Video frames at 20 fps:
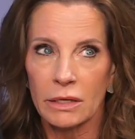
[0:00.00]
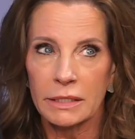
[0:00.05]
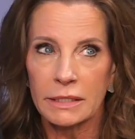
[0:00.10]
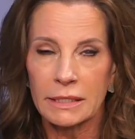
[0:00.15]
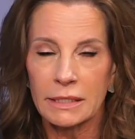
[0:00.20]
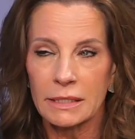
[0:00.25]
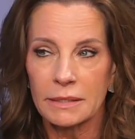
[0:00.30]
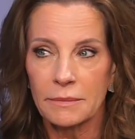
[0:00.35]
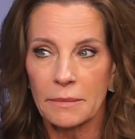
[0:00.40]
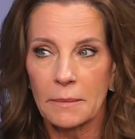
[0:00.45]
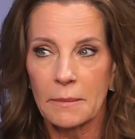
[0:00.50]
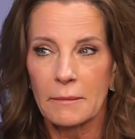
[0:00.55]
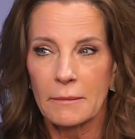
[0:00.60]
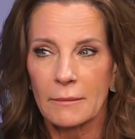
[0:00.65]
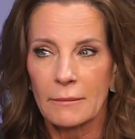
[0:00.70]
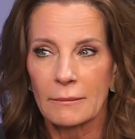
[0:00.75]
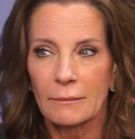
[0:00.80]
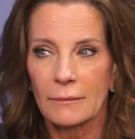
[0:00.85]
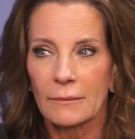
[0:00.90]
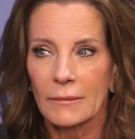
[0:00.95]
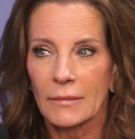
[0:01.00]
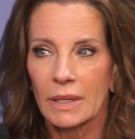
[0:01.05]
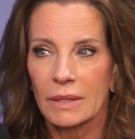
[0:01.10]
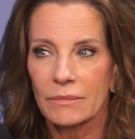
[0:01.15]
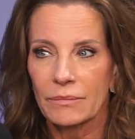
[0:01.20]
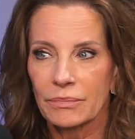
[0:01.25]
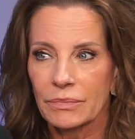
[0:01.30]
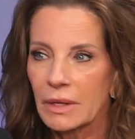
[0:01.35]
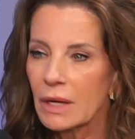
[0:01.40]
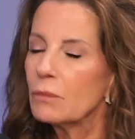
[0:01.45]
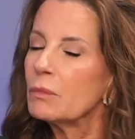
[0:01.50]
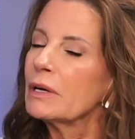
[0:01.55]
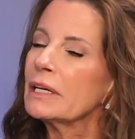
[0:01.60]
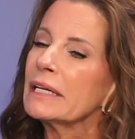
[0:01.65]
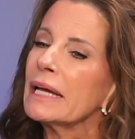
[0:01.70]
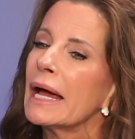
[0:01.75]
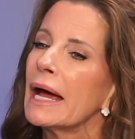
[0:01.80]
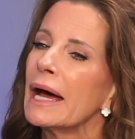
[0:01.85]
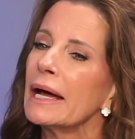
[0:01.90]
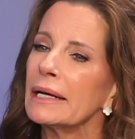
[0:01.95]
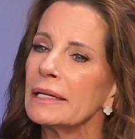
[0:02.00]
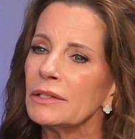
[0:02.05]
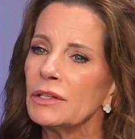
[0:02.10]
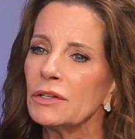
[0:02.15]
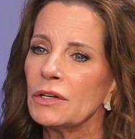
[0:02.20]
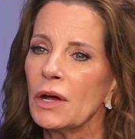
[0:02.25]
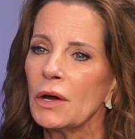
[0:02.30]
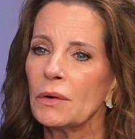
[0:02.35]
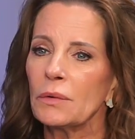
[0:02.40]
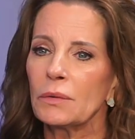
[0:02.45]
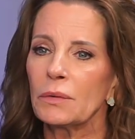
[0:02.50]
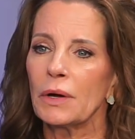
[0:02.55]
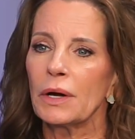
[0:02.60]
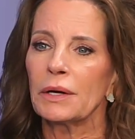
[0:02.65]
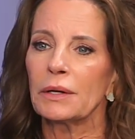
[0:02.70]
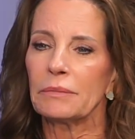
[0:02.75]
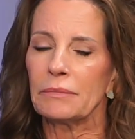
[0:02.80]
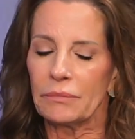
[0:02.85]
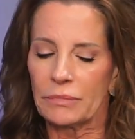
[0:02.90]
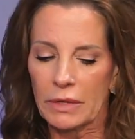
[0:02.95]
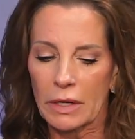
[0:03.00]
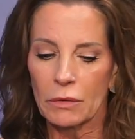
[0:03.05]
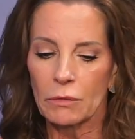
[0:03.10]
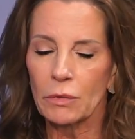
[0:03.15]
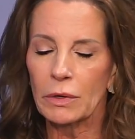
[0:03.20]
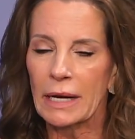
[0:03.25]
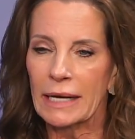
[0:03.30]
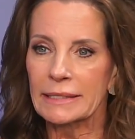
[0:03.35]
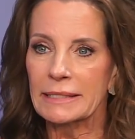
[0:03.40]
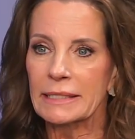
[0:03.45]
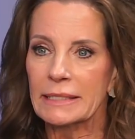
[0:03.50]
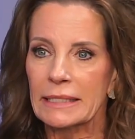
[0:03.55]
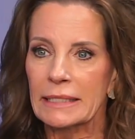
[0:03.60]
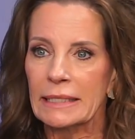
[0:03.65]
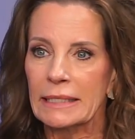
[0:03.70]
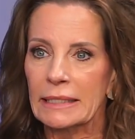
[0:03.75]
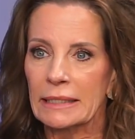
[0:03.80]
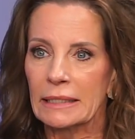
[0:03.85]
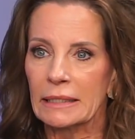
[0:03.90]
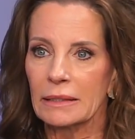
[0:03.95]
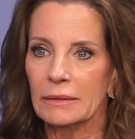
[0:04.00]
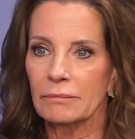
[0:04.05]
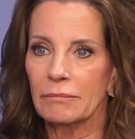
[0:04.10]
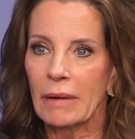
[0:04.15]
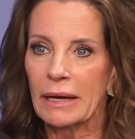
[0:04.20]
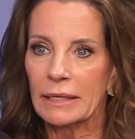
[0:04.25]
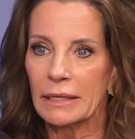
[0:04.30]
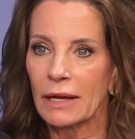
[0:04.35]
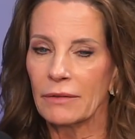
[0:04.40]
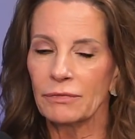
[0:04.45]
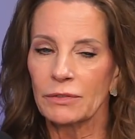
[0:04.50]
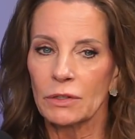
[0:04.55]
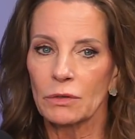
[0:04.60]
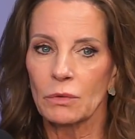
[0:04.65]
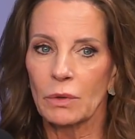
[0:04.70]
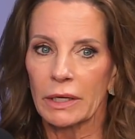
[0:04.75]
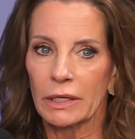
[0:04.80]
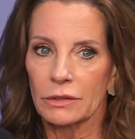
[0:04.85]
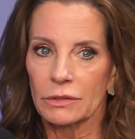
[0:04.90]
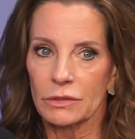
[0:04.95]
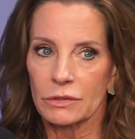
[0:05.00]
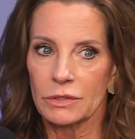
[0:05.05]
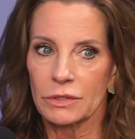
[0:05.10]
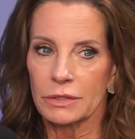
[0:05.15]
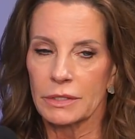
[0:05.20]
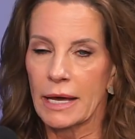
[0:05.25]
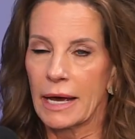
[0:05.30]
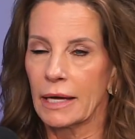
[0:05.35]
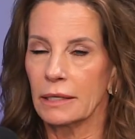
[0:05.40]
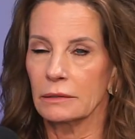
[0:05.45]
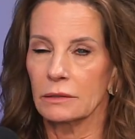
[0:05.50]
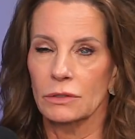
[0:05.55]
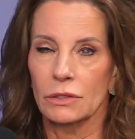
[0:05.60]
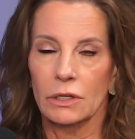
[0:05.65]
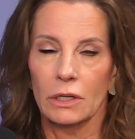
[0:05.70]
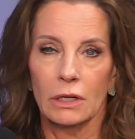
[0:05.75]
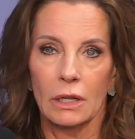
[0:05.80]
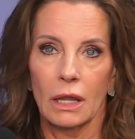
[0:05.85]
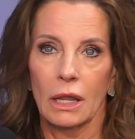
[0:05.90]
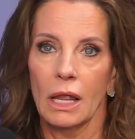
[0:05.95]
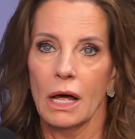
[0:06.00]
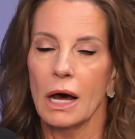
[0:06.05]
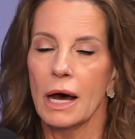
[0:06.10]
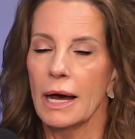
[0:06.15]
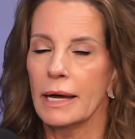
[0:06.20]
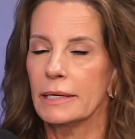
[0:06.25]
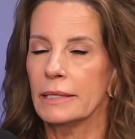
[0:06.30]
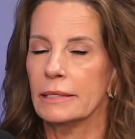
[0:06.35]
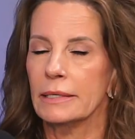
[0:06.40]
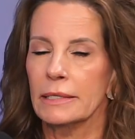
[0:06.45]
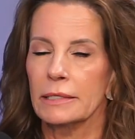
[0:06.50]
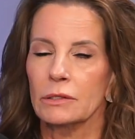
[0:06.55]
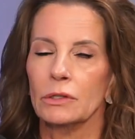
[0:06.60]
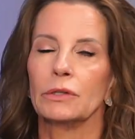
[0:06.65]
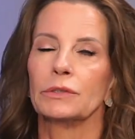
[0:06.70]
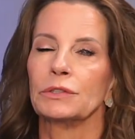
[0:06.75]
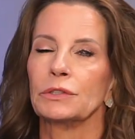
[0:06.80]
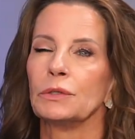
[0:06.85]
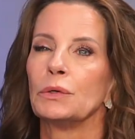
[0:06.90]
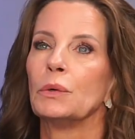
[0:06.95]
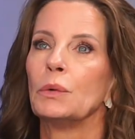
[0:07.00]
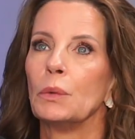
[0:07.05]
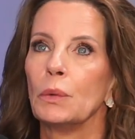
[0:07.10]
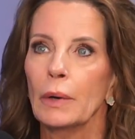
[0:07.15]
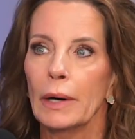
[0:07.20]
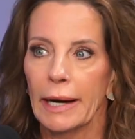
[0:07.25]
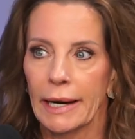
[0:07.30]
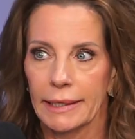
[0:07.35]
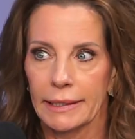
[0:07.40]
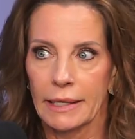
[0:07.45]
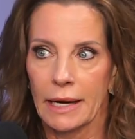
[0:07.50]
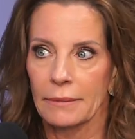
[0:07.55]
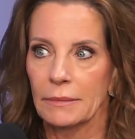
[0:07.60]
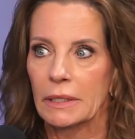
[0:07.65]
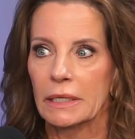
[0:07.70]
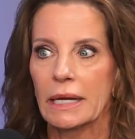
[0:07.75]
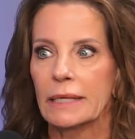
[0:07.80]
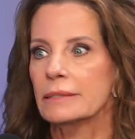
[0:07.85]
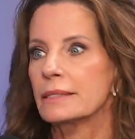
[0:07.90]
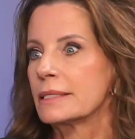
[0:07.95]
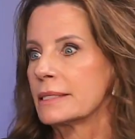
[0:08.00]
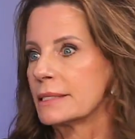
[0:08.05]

you took your younger brother's pants and you're going to wear them. When I see my nephew wears that look a lot, and he looks great. I mean, that